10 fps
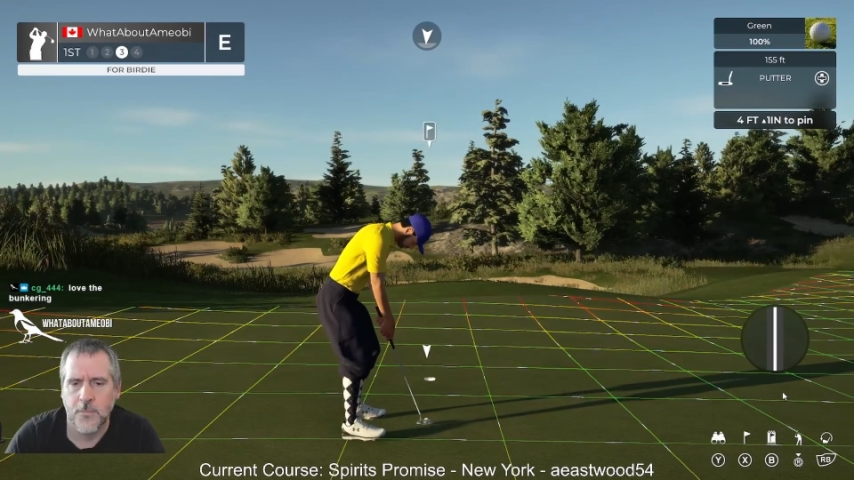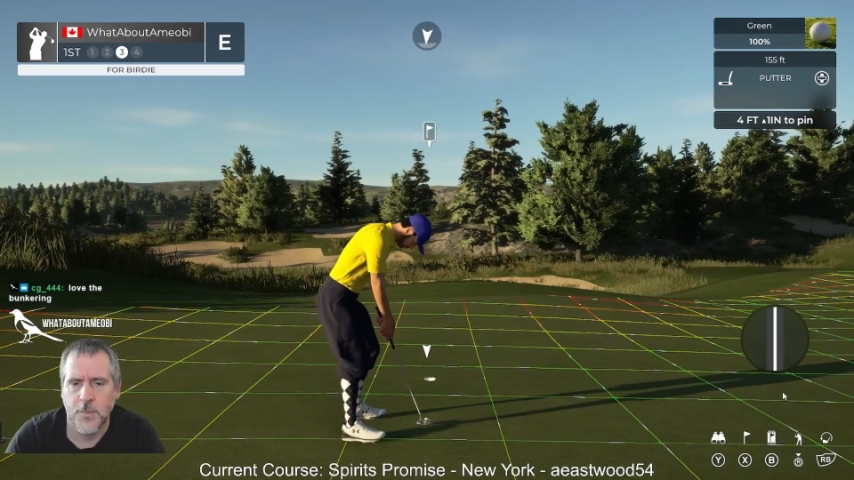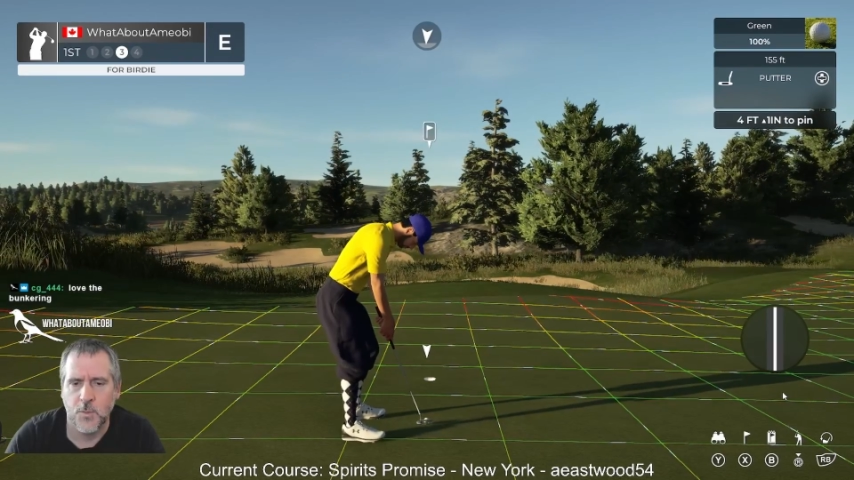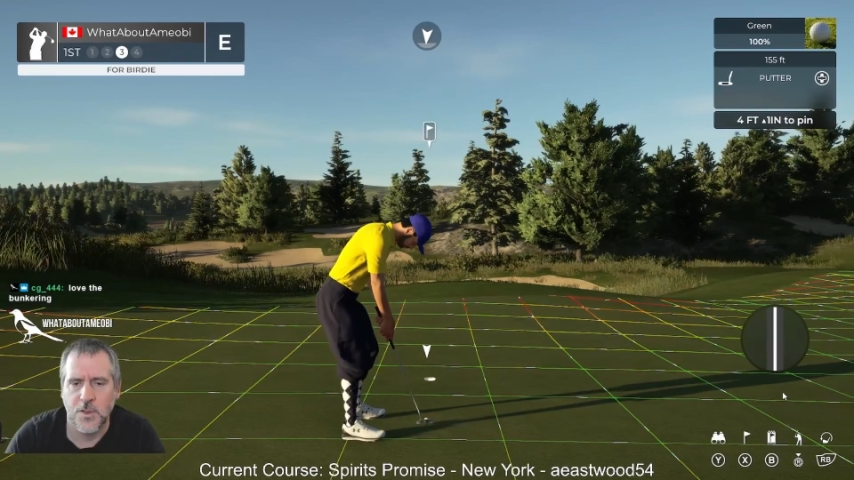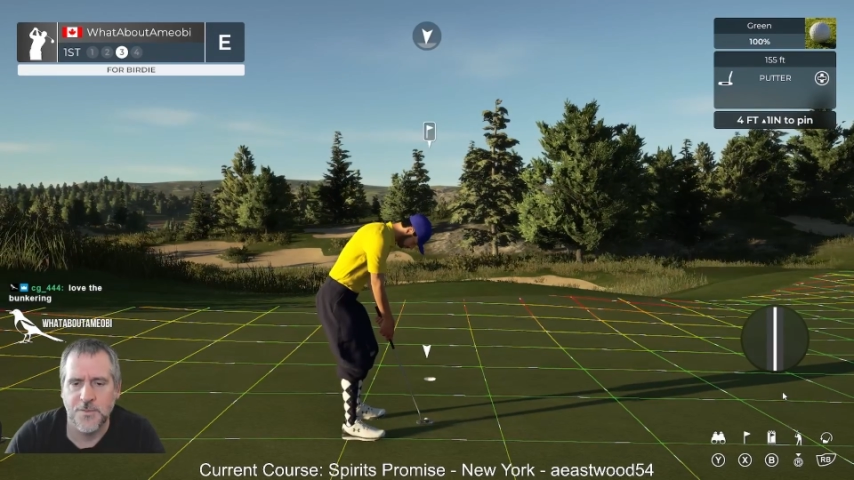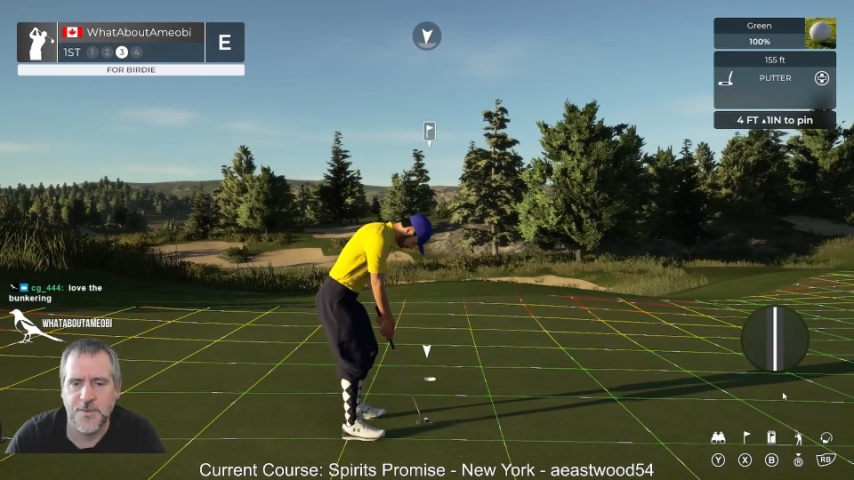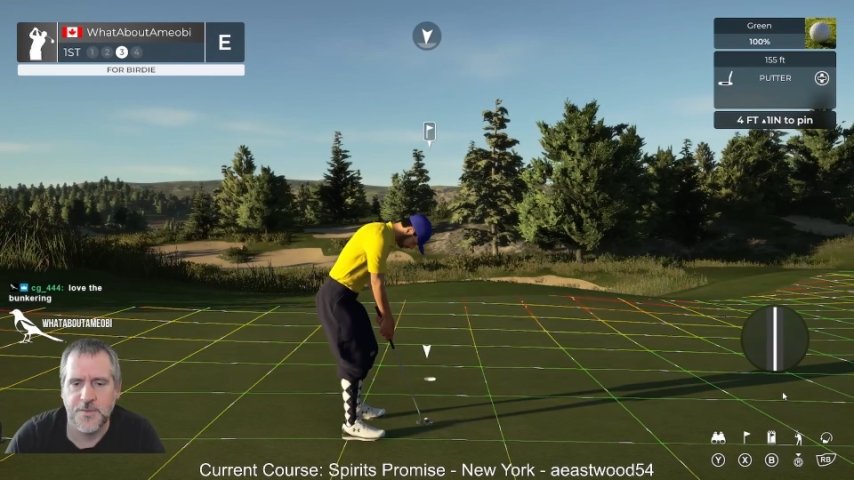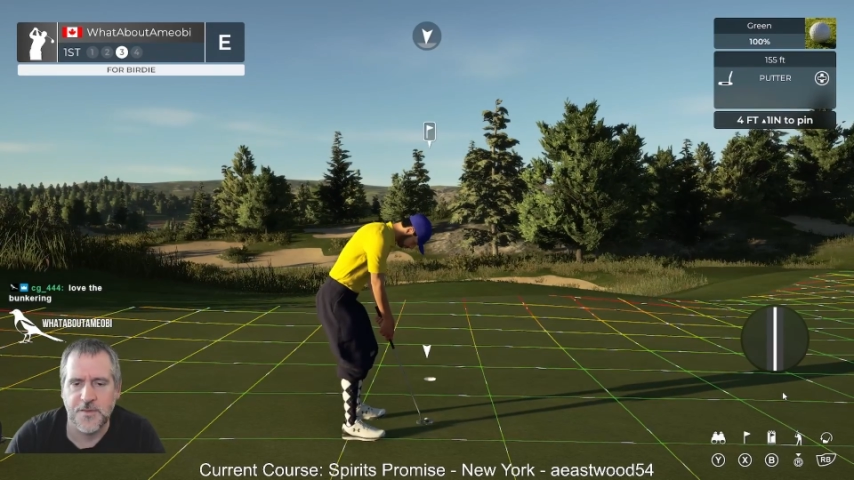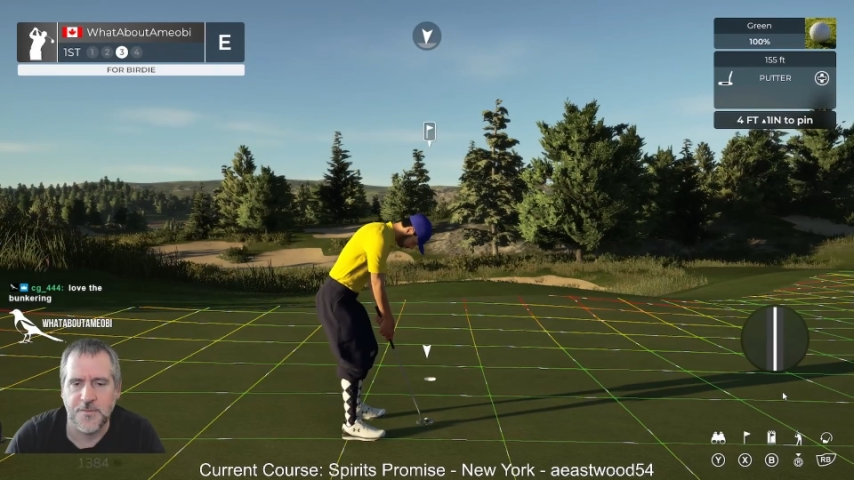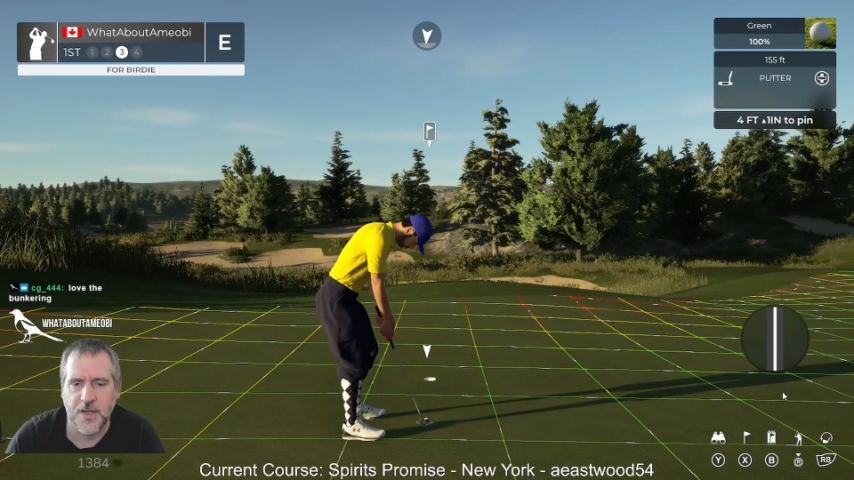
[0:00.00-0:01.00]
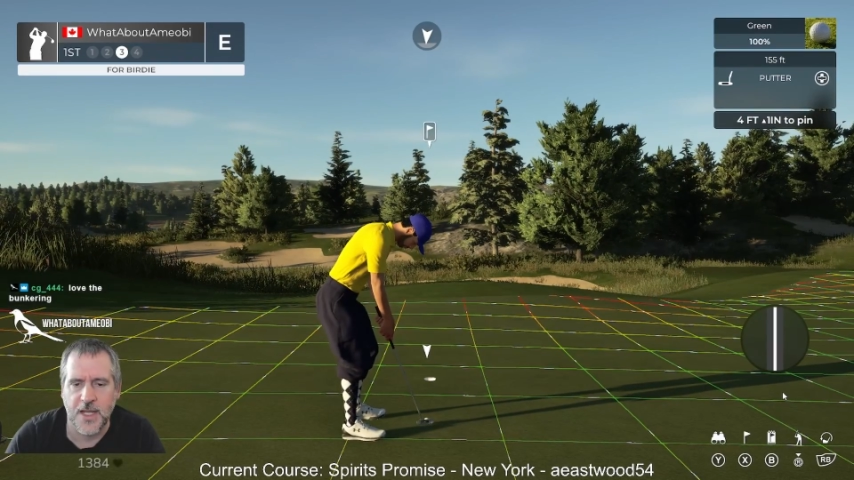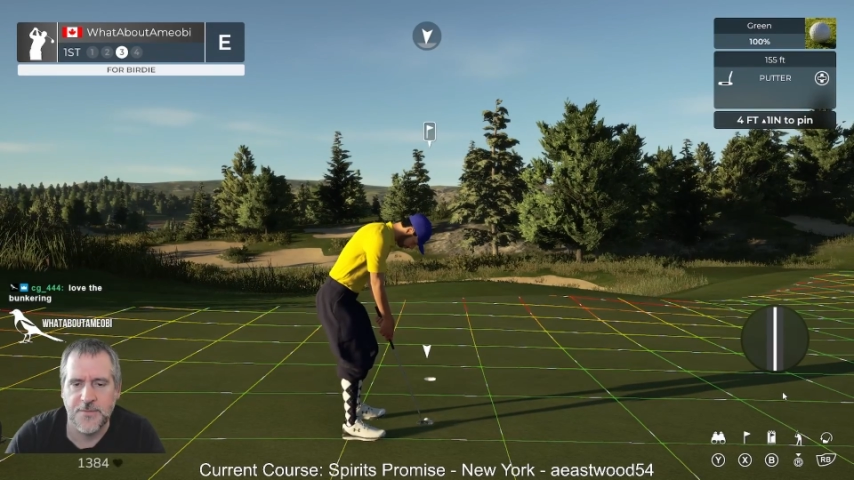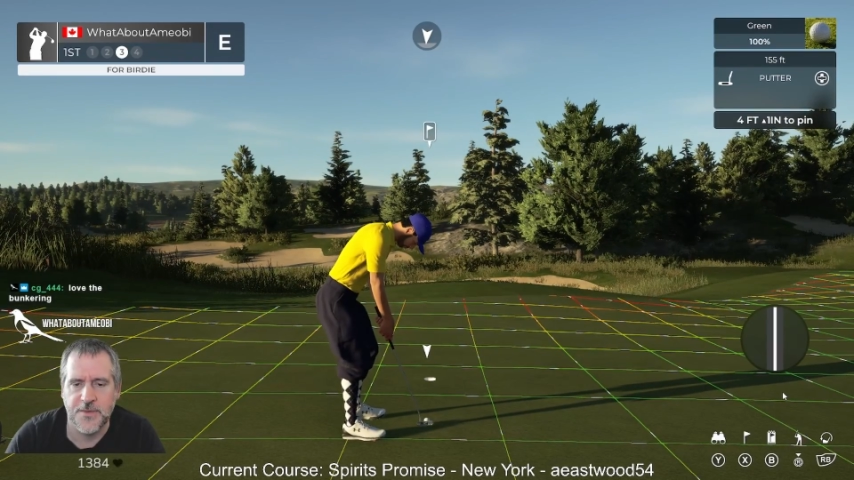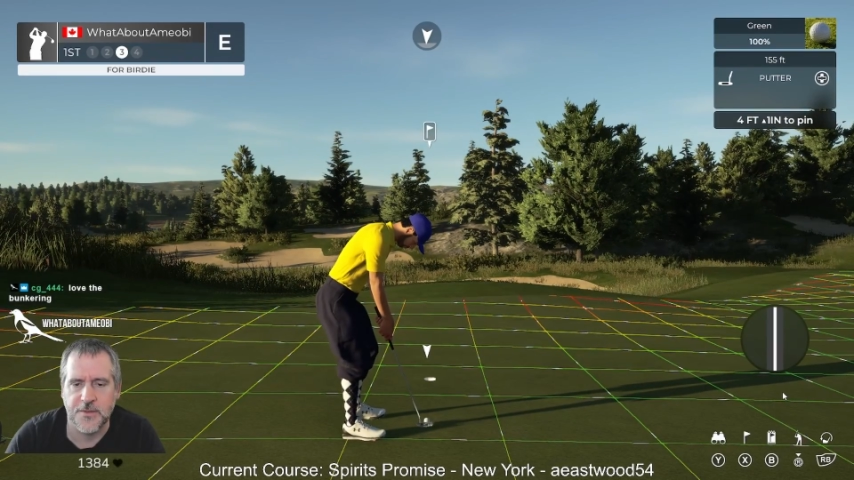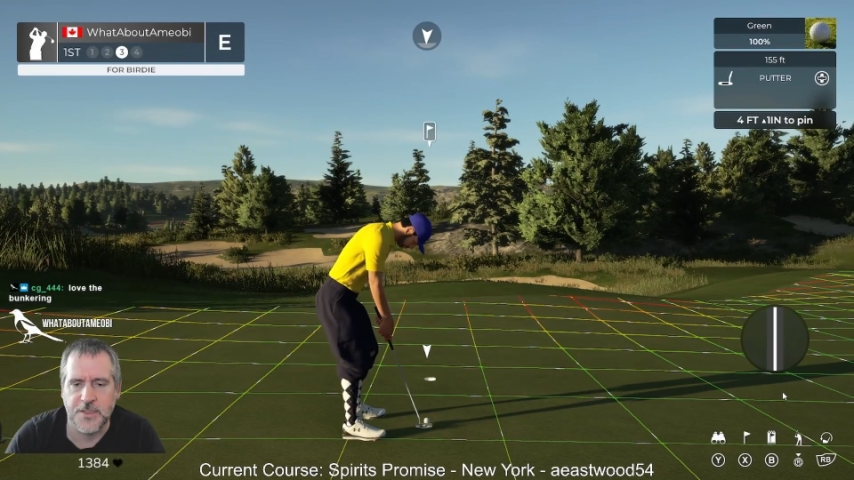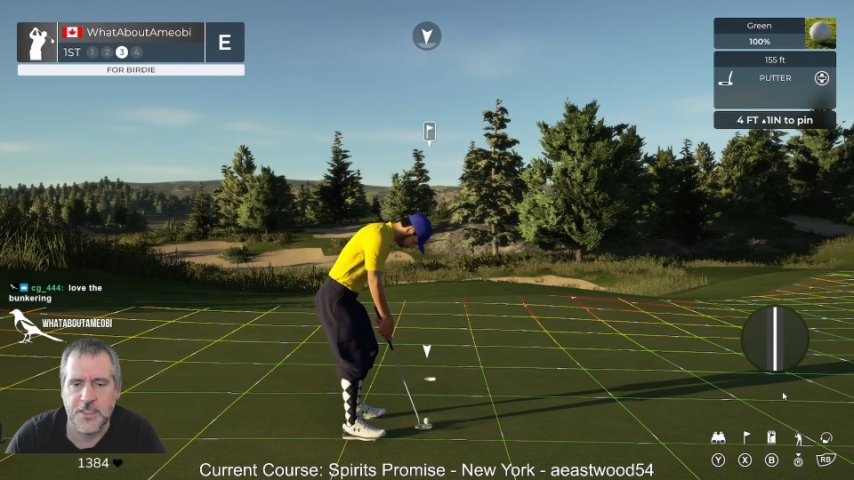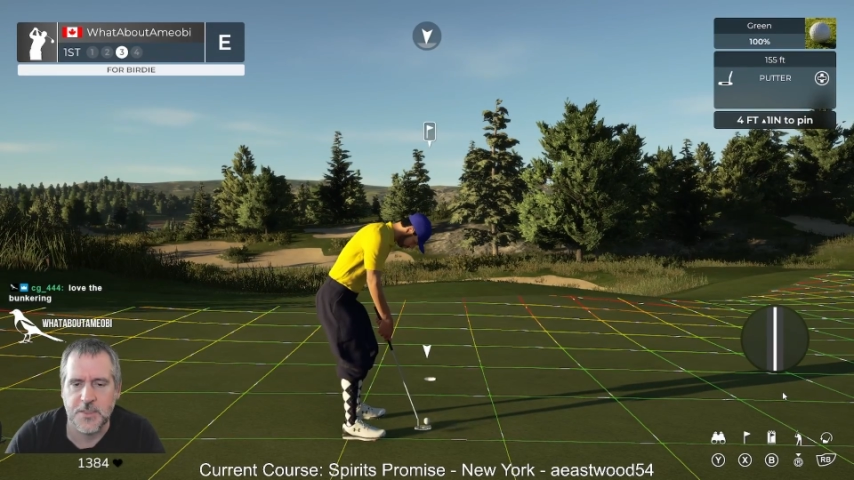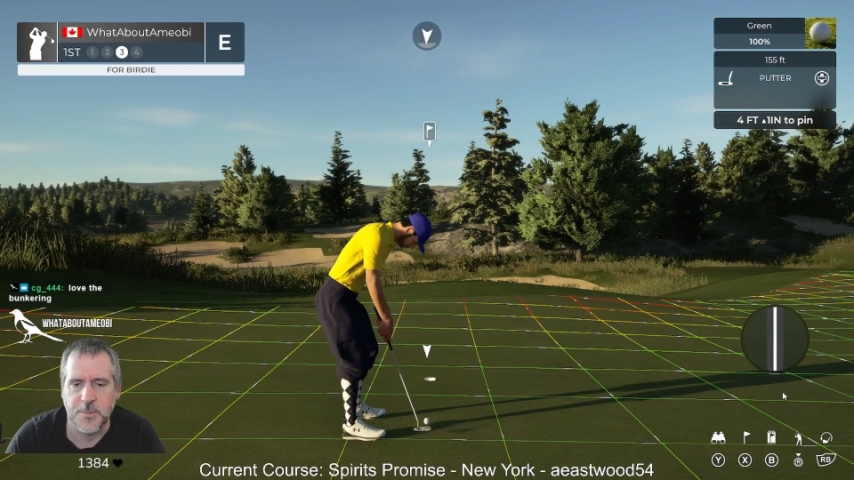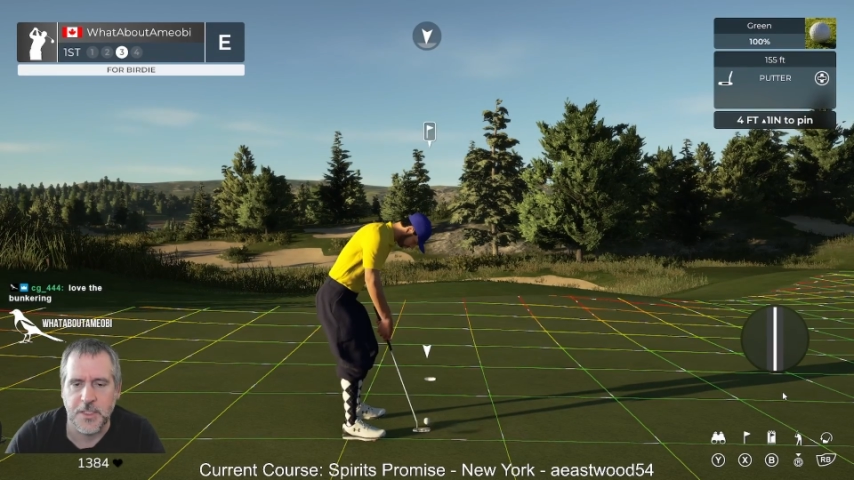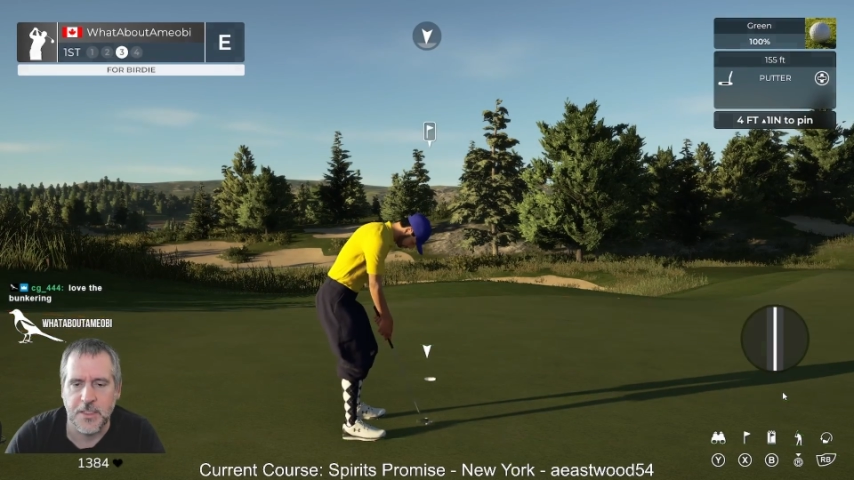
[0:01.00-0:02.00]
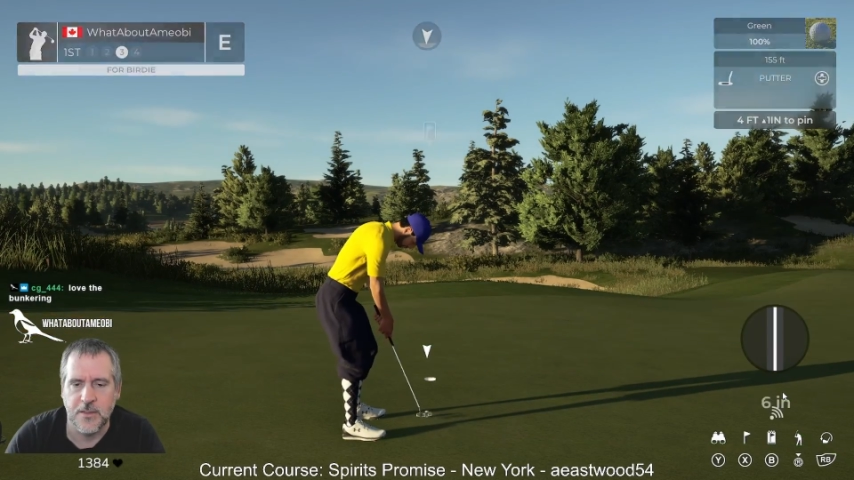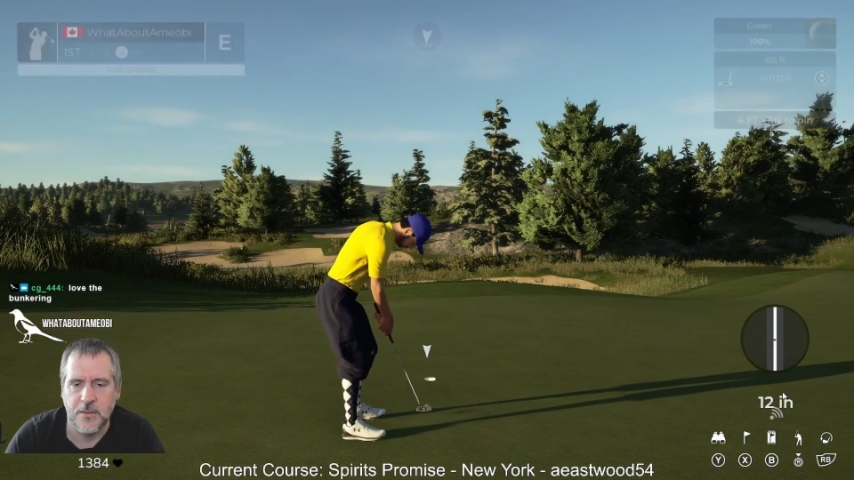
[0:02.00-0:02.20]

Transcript: 155 for the green speed.